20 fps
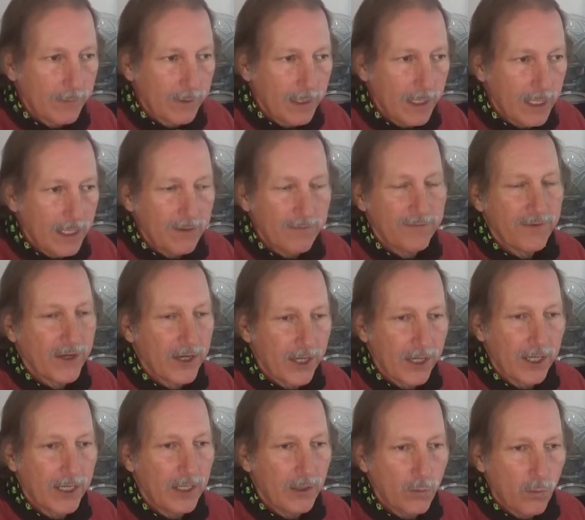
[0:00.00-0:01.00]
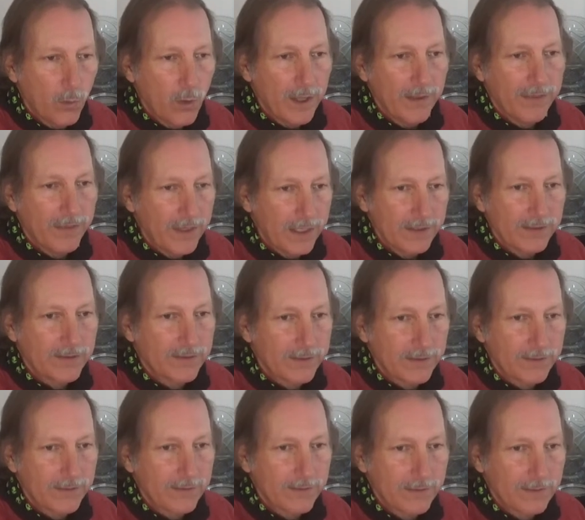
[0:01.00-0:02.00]
interfering with
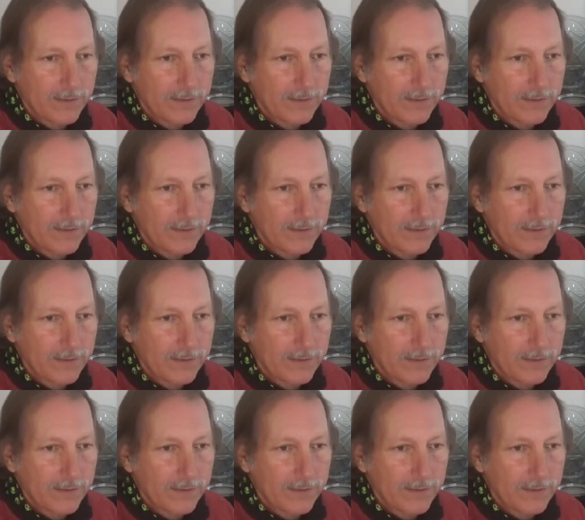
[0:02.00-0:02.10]
its